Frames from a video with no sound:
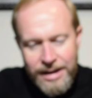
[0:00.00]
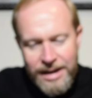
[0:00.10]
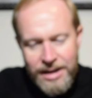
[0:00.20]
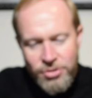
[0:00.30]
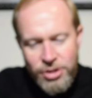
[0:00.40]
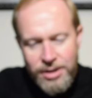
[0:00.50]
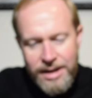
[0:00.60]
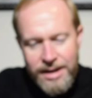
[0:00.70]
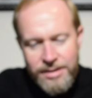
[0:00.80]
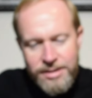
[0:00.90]
aging
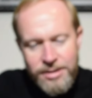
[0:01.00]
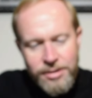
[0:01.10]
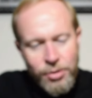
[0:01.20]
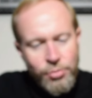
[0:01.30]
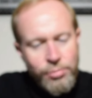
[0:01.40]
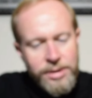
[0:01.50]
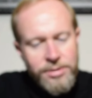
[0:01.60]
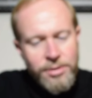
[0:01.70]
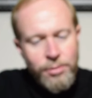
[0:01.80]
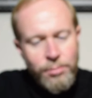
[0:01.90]
hasn't
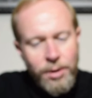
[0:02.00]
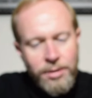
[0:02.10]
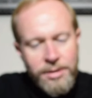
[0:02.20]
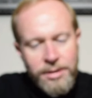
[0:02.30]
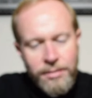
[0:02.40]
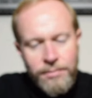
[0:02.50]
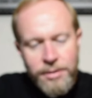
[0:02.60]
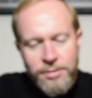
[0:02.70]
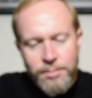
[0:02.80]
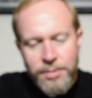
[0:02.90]
decreased the quality of
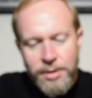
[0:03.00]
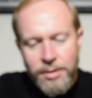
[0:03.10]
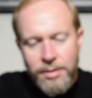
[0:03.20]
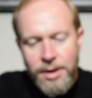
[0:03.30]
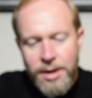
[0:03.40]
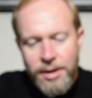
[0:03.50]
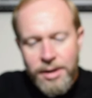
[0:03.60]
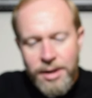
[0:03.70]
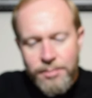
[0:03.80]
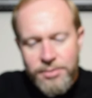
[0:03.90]
this beer.
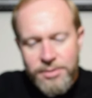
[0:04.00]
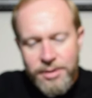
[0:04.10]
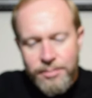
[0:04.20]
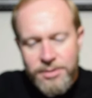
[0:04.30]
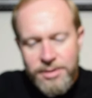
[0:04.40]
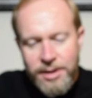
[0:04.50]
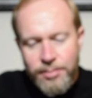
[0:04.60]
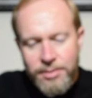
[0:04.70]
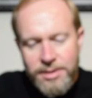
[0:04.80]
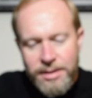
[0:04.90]
Keep some
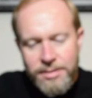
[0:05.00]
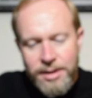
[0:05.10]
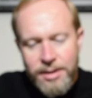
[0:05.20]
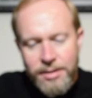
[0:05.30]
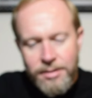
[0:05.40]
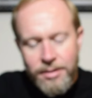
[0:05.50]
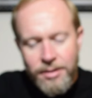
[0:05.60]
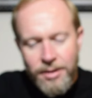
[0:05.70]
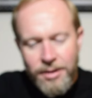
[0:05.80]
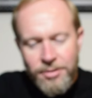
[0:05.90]
samples at 10
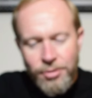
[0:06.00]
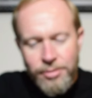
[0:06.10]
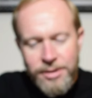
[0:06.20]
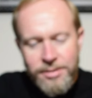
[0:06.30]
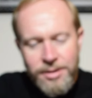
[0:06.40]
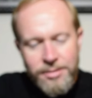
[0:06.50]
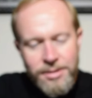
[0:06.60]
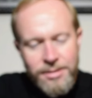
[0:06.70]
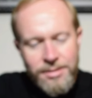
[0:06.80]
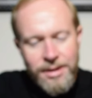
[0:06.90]
degrees
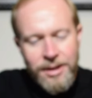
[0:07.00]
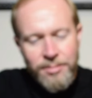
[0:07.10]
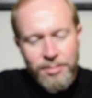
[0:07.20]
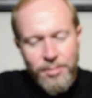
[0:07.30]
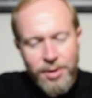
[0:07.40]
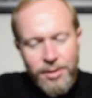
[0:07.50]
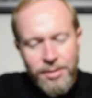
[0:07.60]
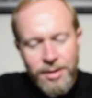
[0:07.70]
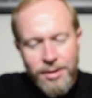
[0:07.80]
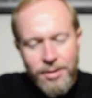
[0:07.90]
Celsius and
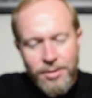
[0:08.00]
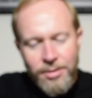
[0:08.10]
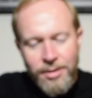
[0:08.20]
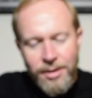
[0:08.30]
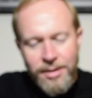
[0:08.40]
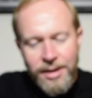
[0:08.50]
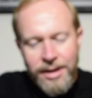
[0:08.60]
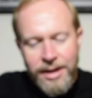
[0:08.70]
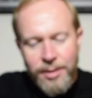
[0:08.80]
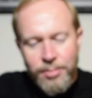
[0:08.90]
mark the year on the
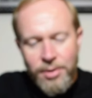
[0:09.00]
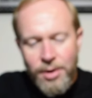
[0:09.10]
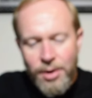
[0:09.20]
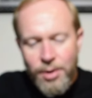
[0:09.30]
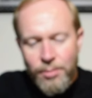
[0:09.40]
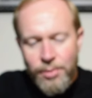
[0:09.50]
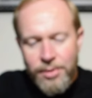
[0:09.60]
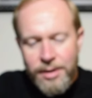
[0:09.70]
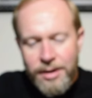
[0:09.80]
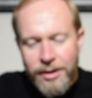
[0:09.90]
cap
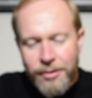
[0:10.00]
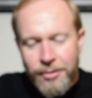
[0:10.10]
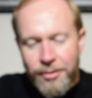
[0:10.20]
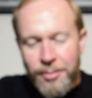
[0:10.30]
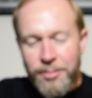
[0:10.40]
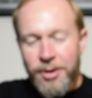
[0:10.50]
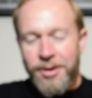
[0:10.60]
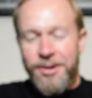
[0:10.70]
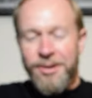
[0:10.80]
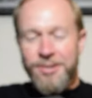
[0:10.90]
with an alcohol
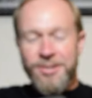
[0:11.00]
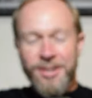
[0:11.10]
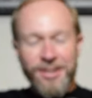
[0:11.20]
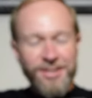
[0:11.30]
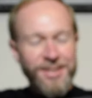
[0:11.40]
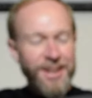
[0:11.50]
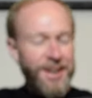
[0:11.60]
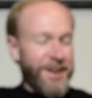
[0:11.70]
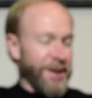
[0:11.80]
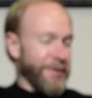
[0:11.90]
marker. Cheers.
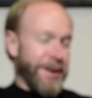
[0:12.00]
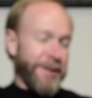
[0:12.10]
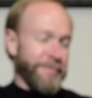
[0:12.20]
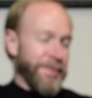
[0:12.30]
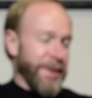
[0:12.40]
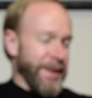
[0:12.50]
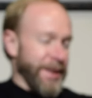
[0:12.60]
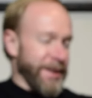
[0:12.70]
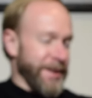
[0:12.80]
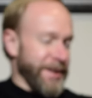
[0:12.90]
Well,
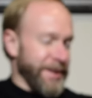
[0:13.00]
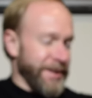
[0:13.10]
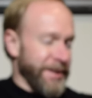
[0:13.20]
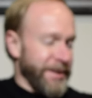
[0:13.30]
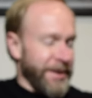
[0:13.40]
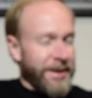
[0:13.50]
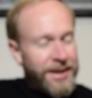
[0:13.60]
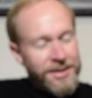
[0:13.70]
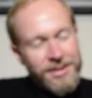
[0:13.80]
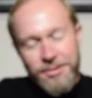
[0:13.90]

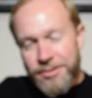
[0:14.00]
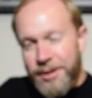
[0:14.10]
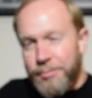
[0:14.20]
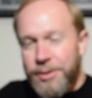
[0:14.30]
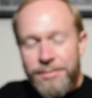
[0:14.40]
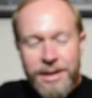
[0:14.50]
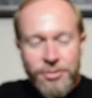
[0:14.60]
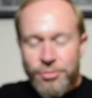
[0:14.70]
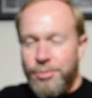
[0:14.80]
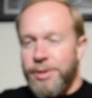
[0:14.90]
that's interesting. I wonder if
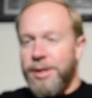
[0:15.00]
that's truly